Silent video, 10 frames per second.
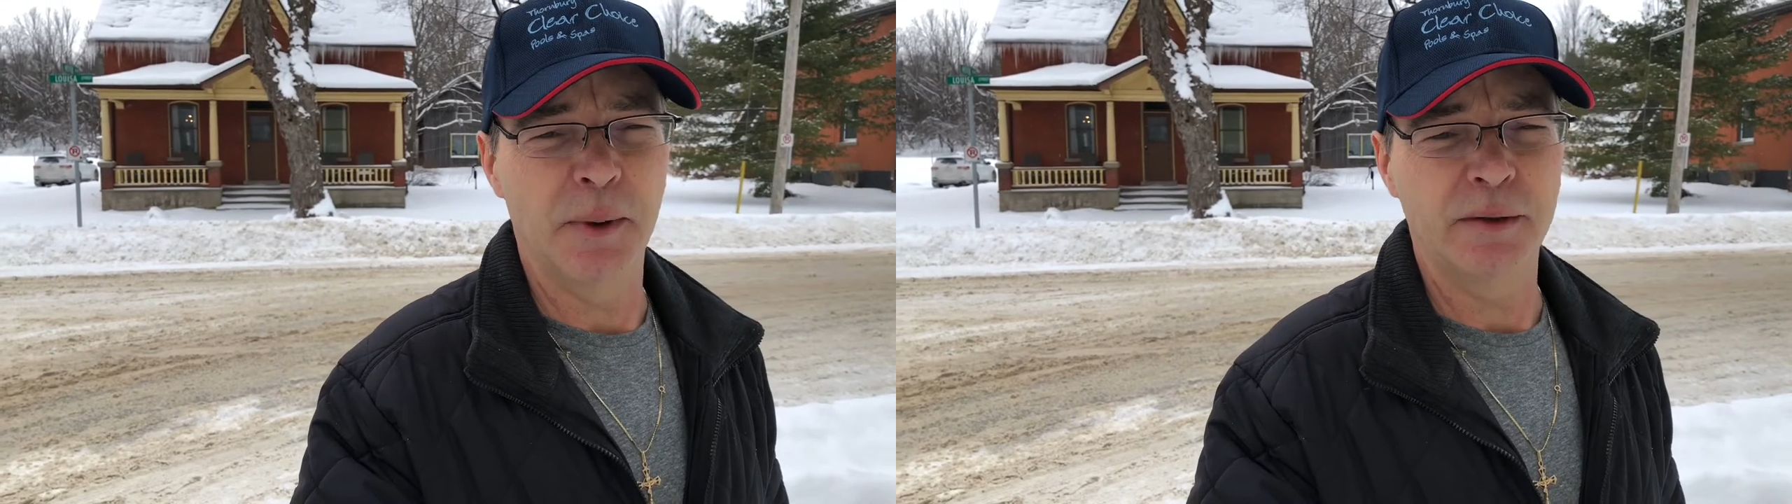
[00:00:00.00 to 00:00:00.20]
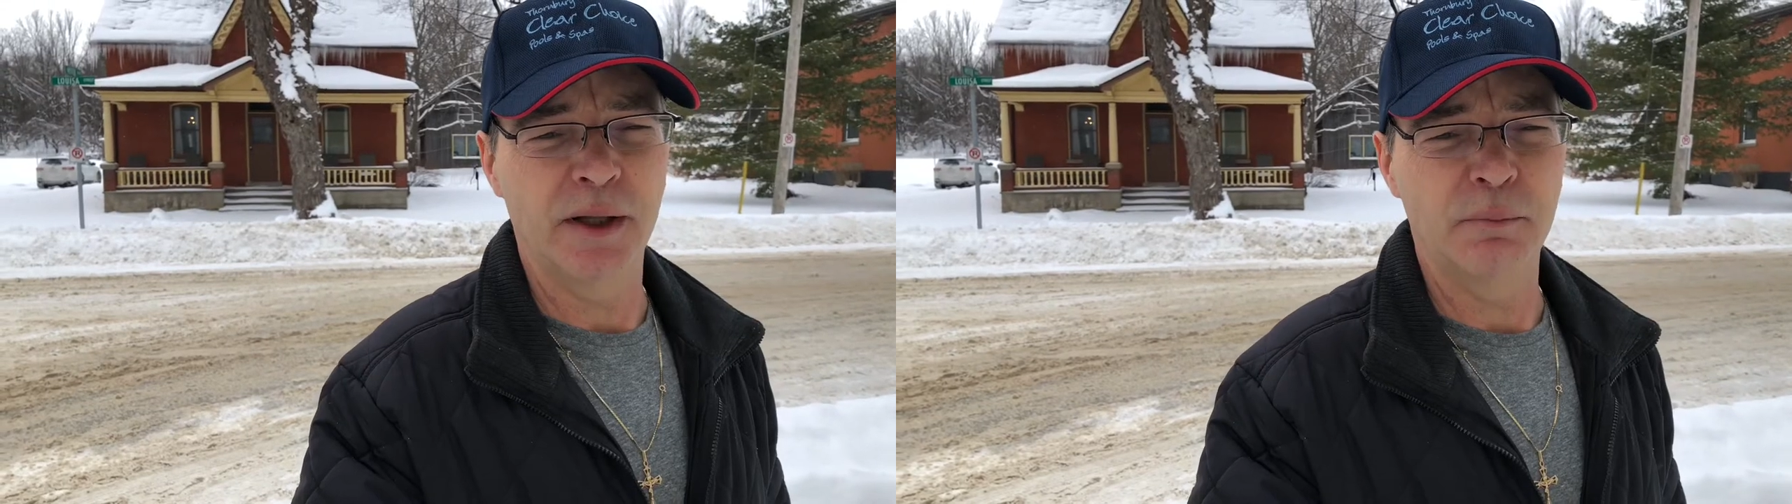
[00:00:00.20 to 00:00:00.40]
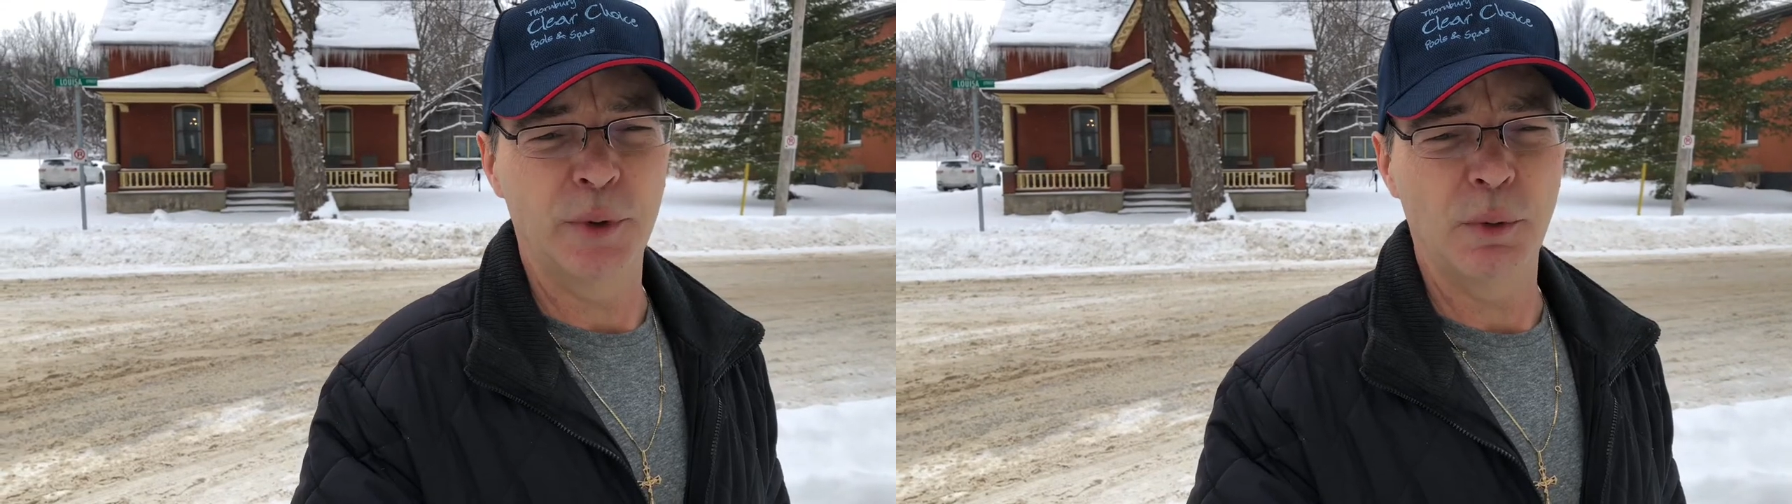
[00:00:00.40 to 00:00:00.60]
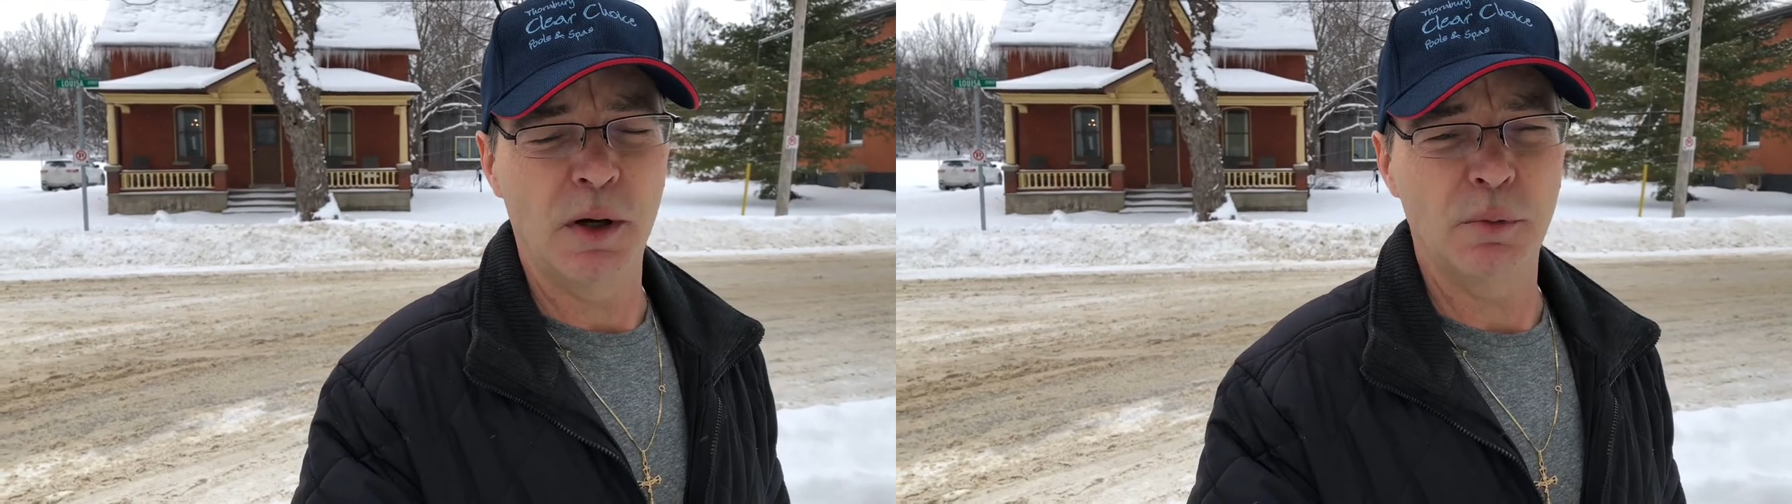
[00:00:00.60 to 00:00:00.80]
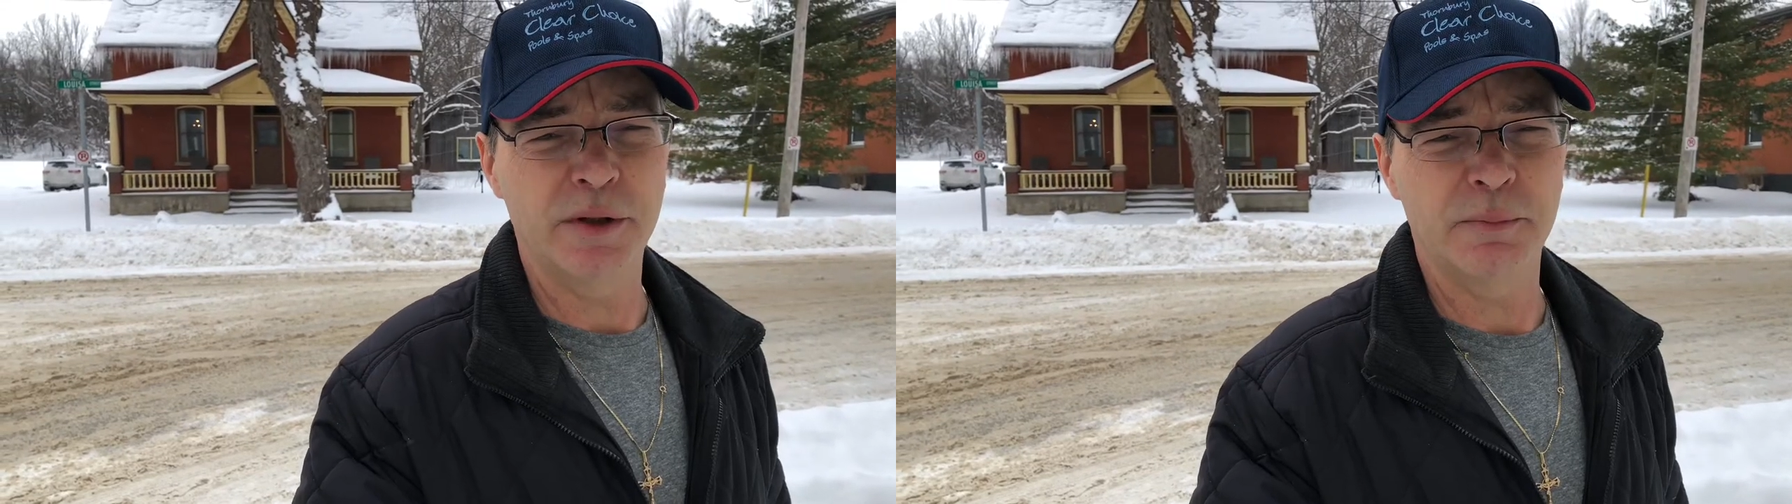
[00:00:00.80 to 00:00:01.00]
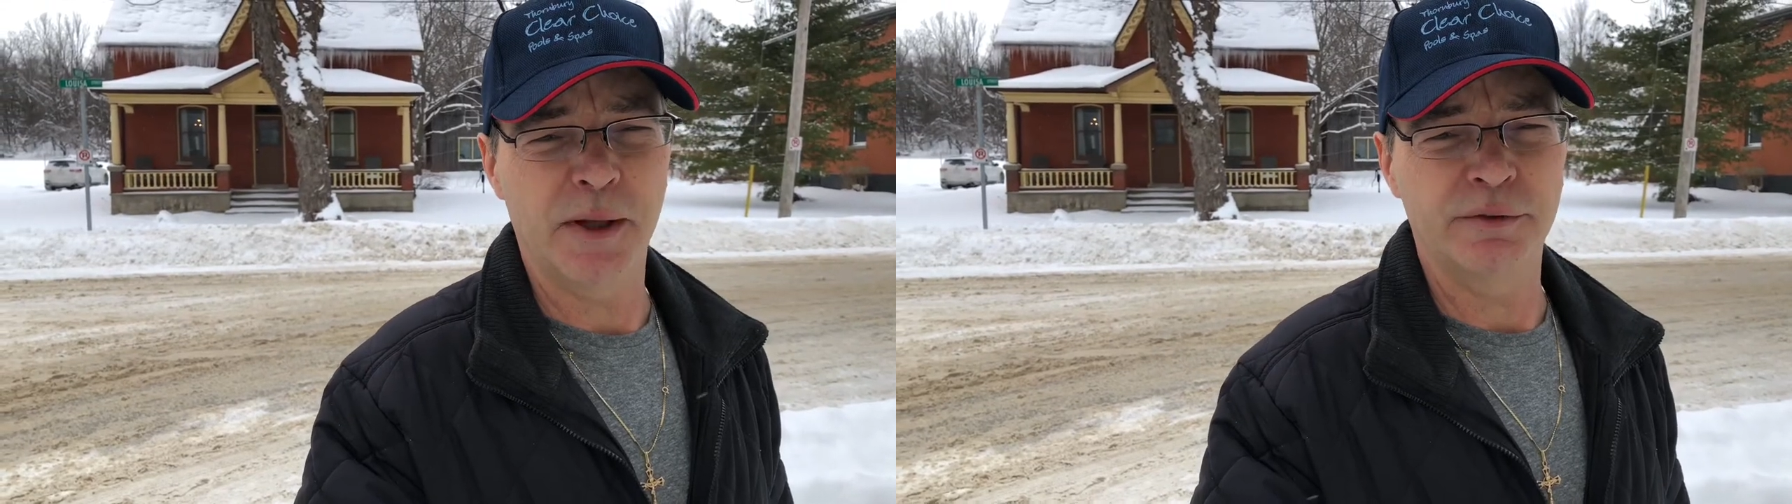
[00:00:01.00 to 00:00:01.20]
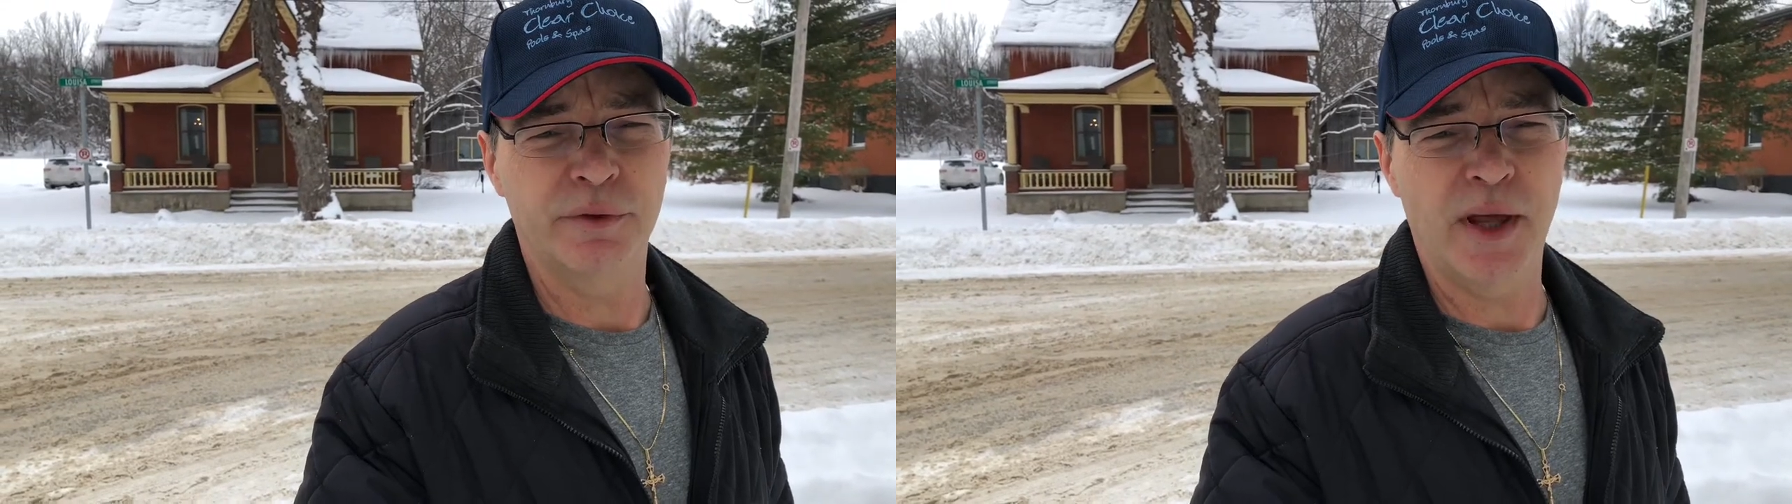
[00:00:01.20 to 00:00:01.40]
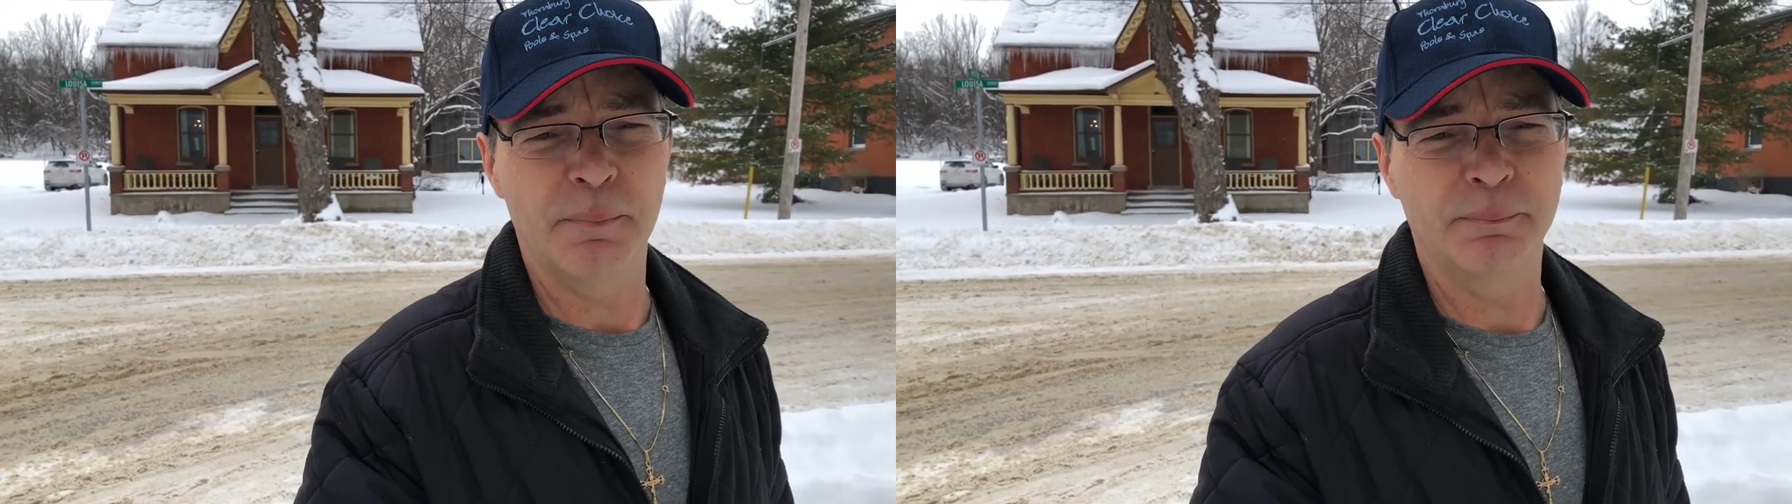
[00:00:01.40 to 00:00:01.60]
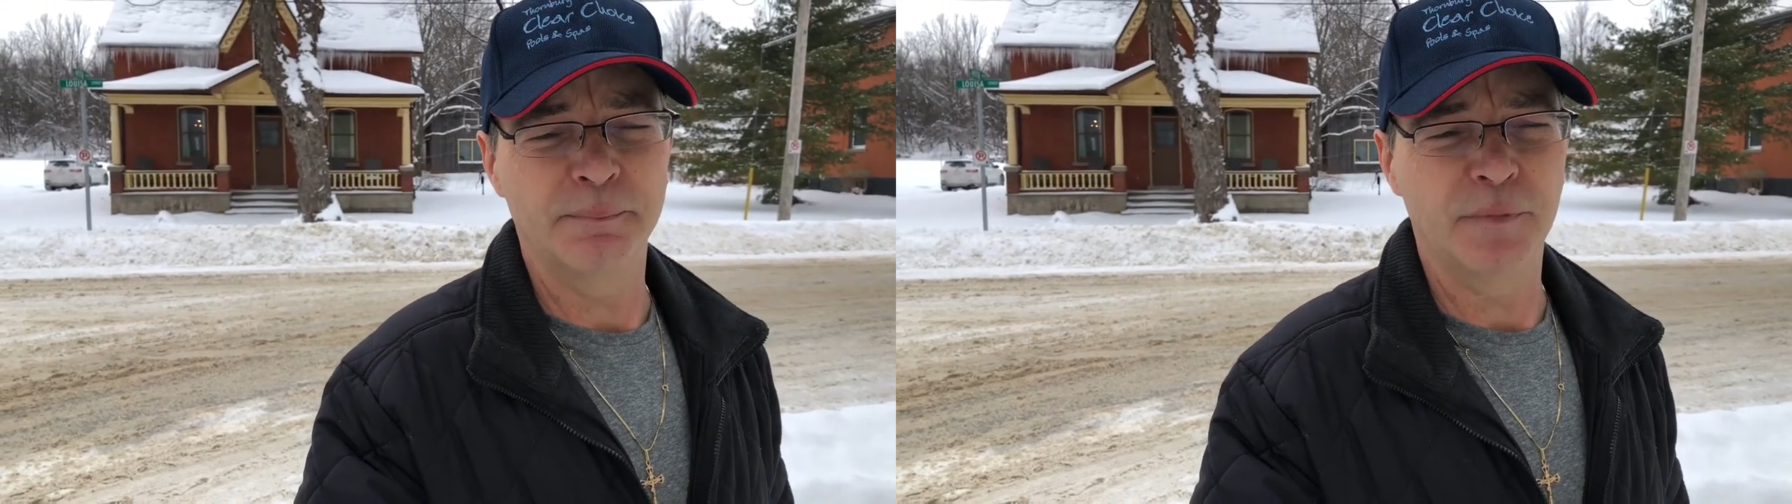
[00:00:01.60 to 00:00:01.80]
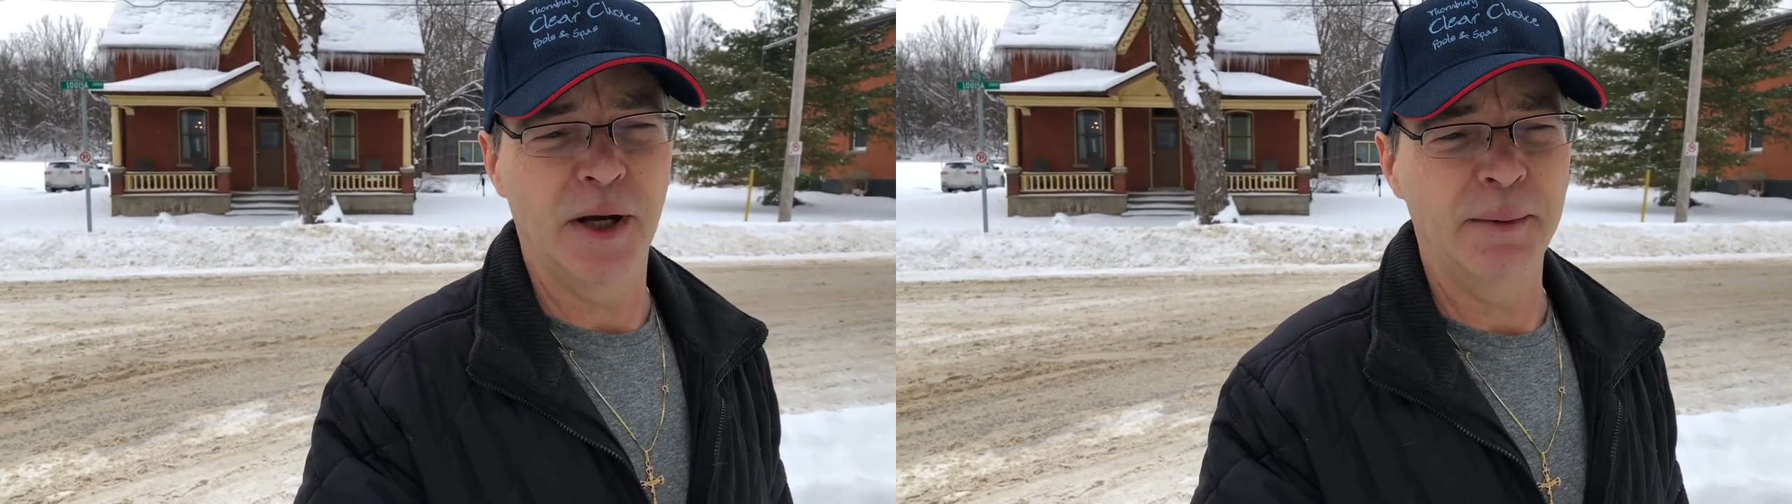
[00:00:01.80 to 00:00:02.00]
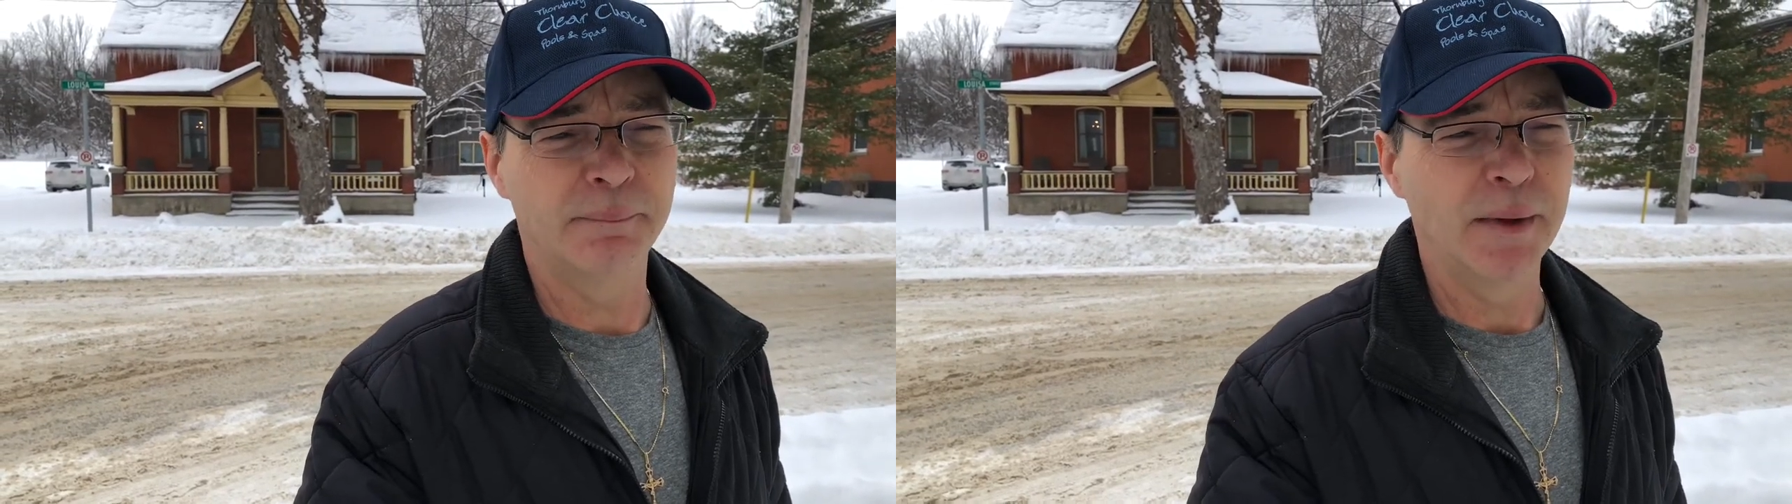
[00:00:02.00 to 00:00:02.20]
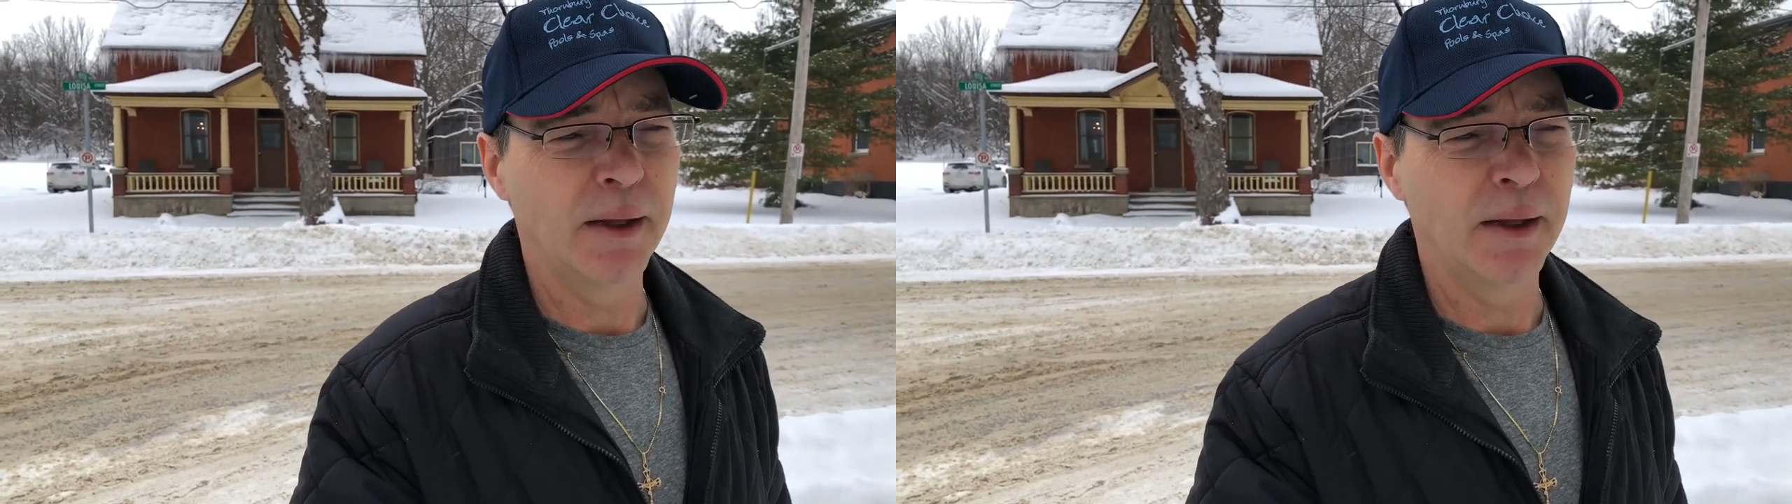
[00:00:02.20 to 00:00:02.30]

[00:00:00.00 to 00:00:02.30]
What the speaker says: about them, we want what's best for them, right?